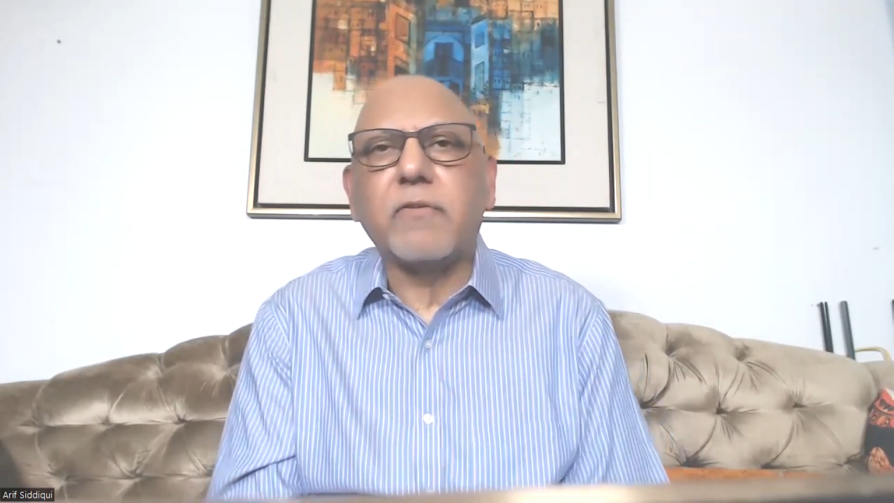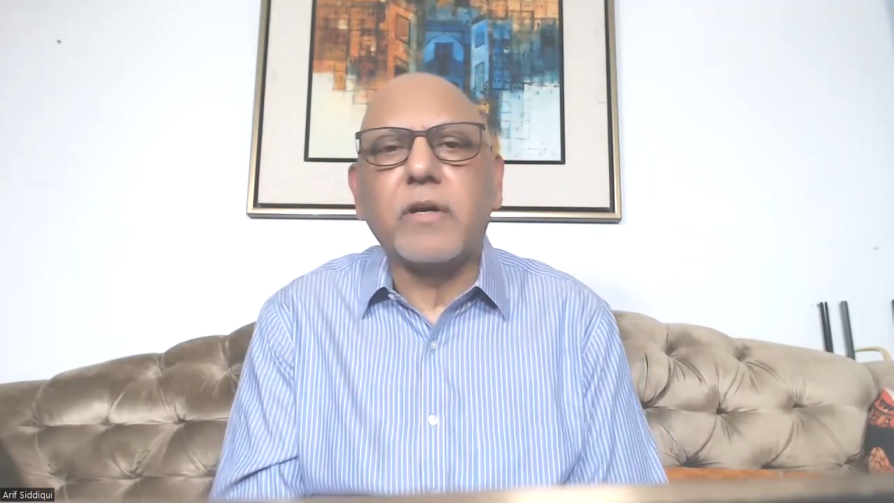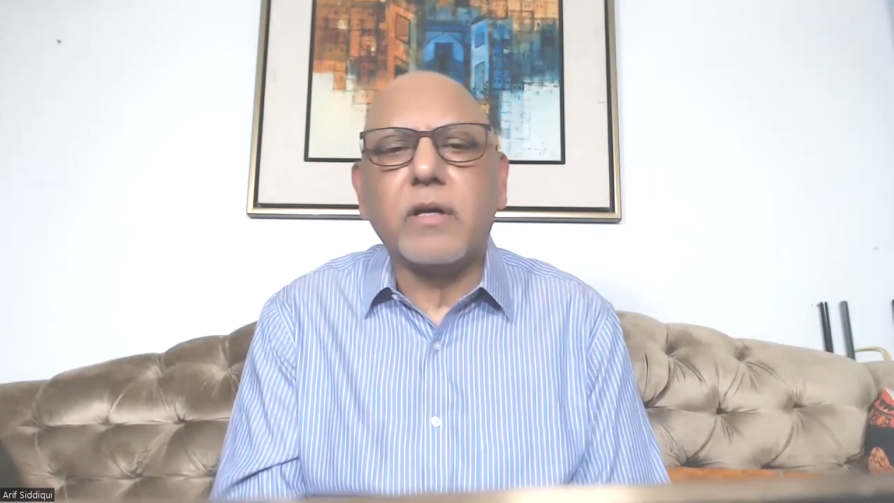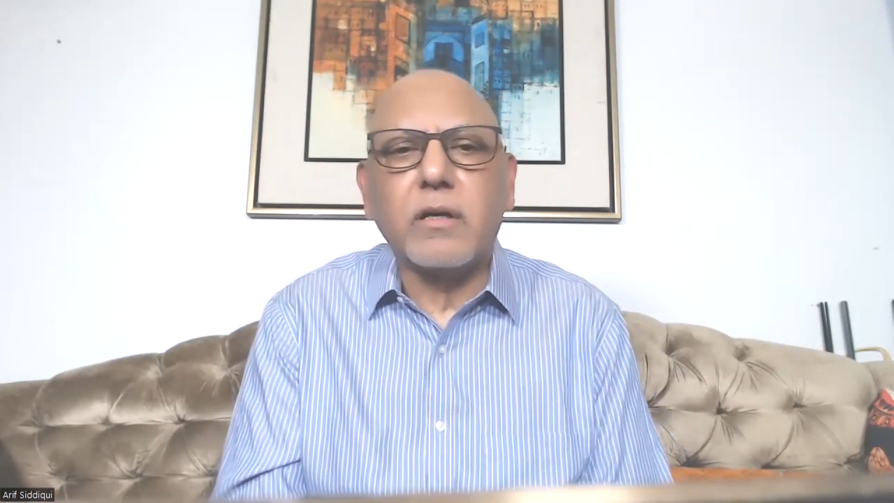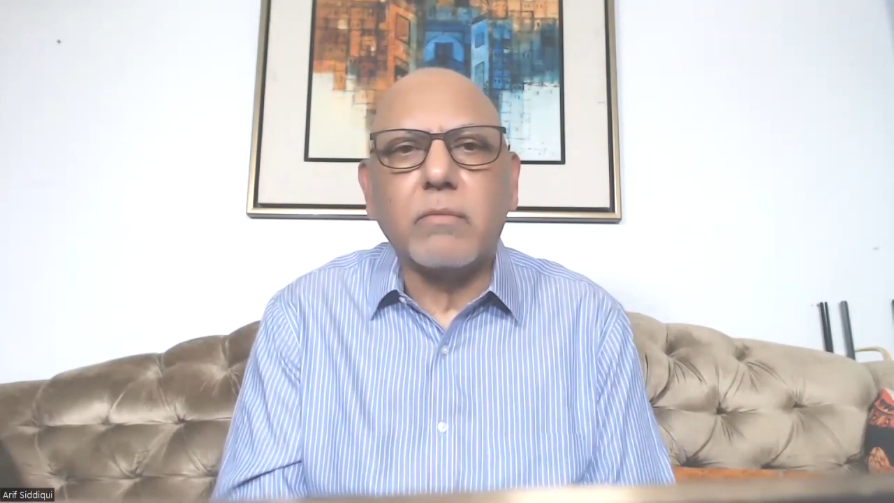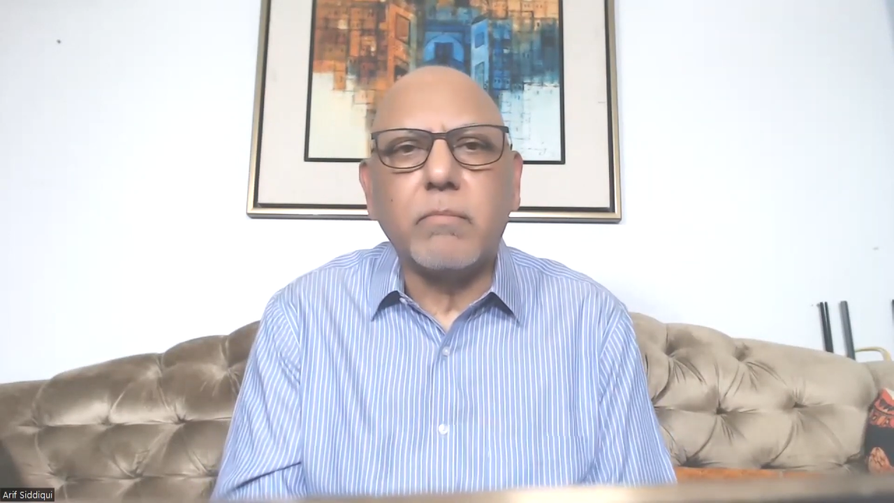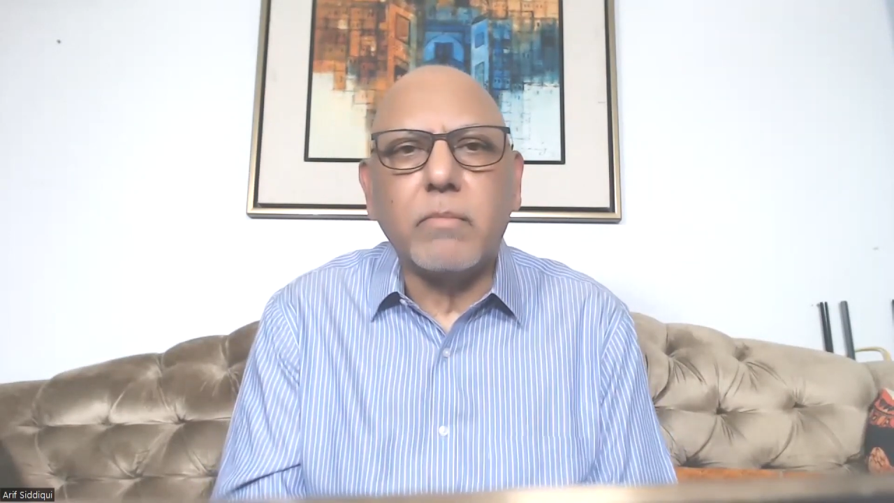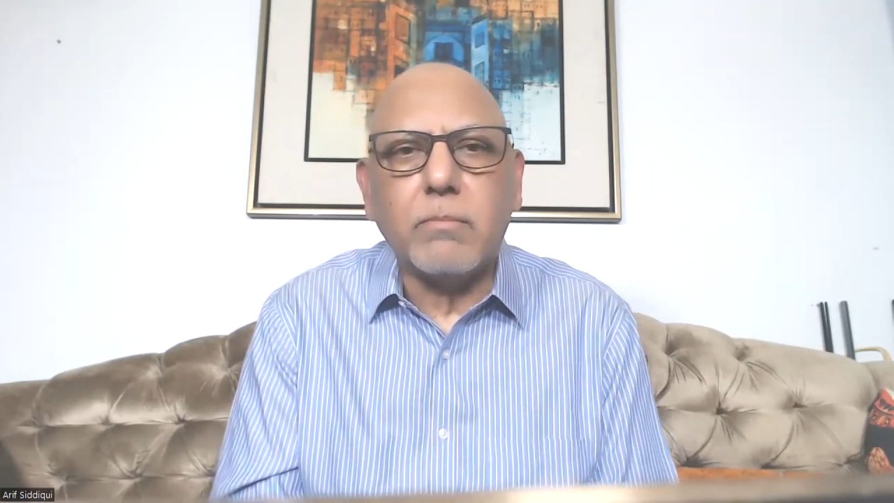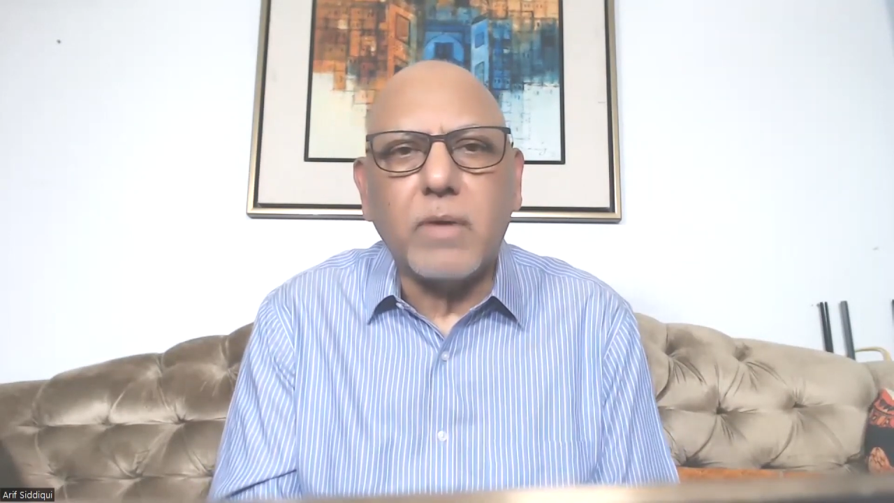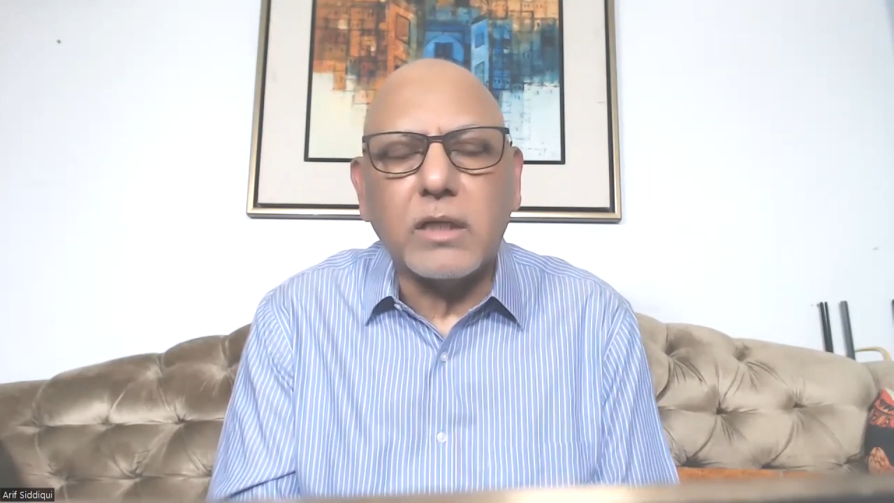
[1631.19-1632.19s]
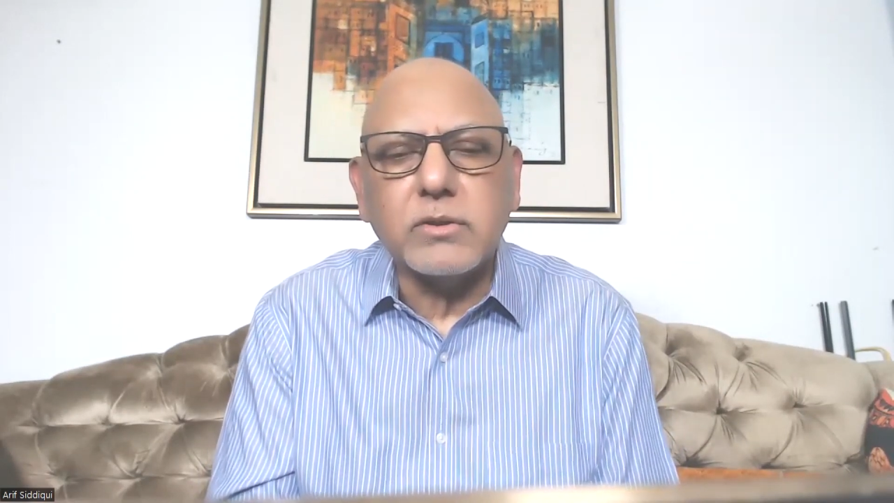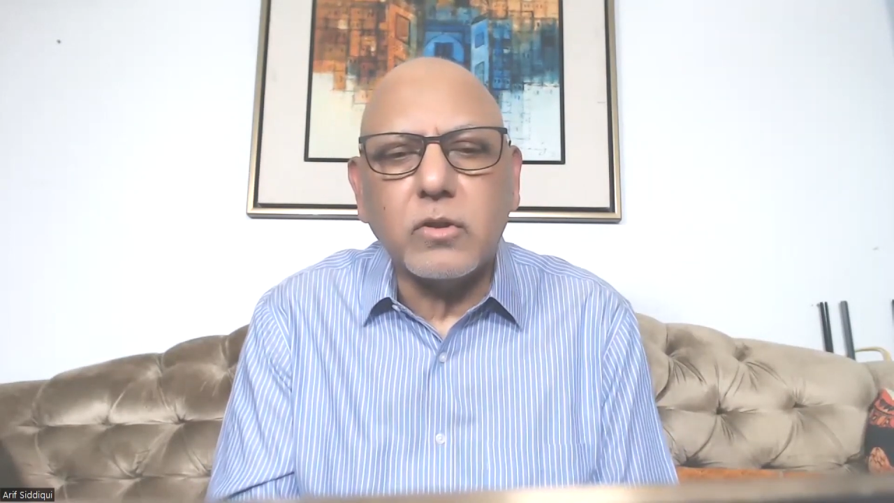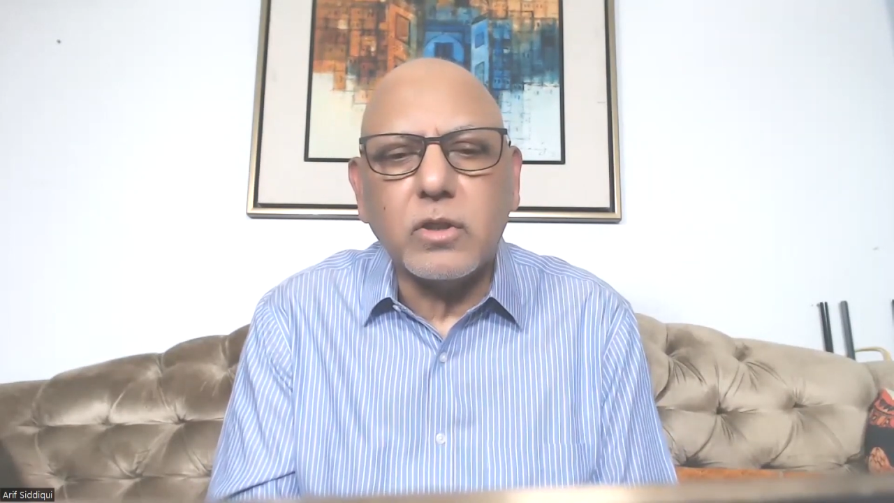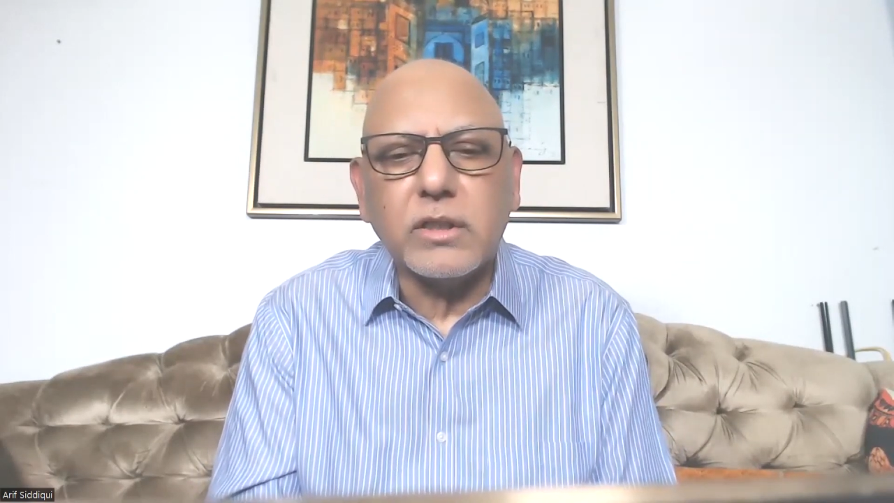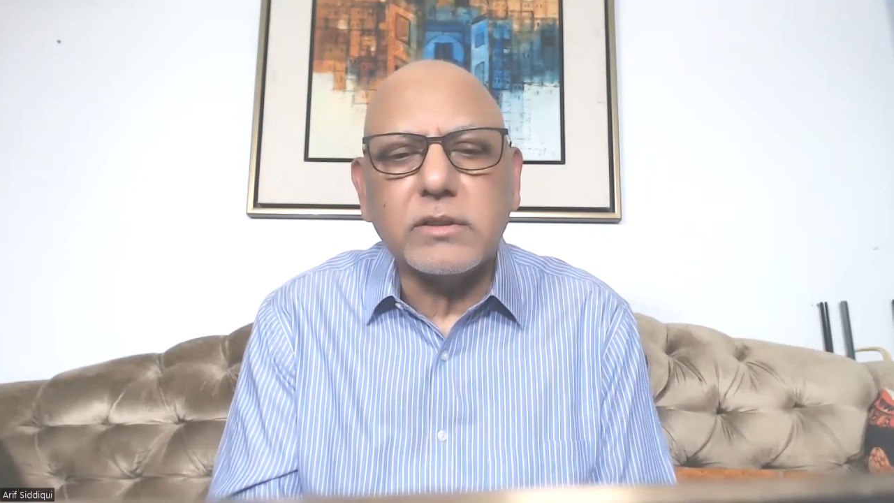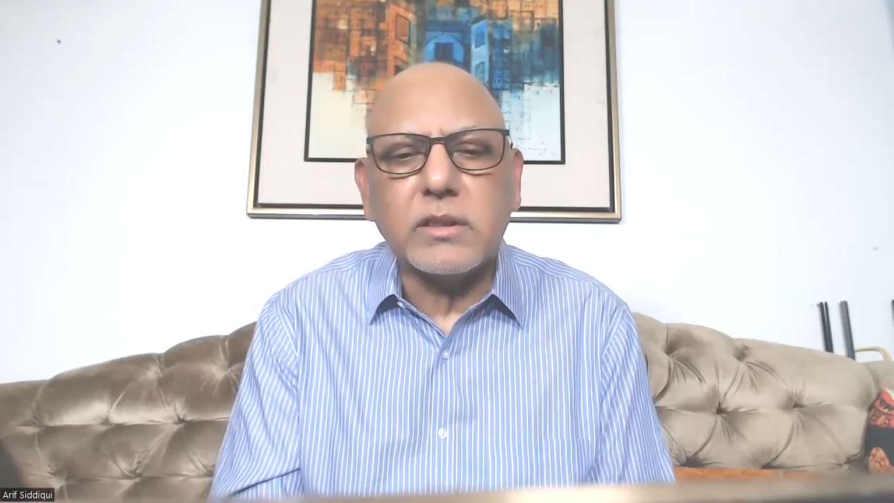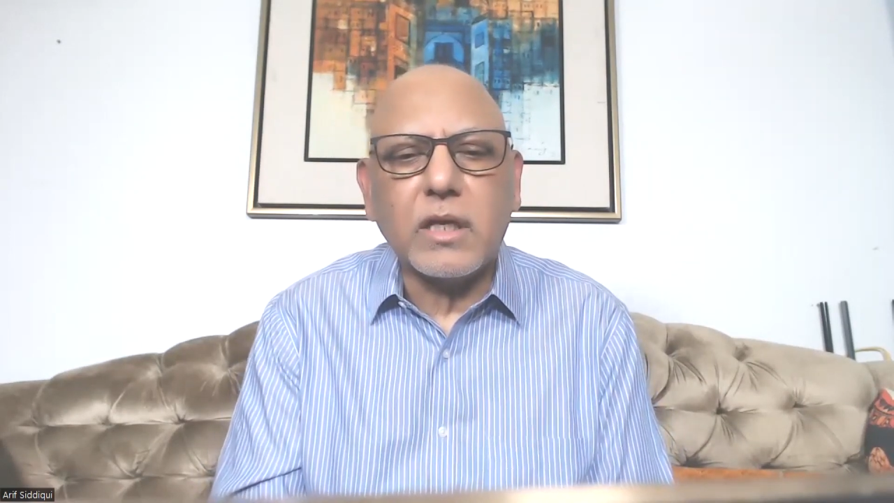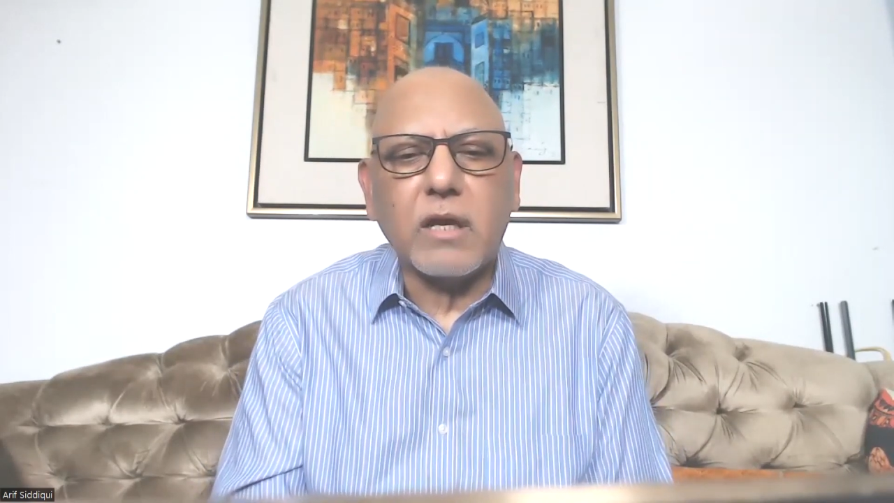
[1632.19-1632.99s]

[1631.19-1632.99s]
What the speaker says: Manzo is,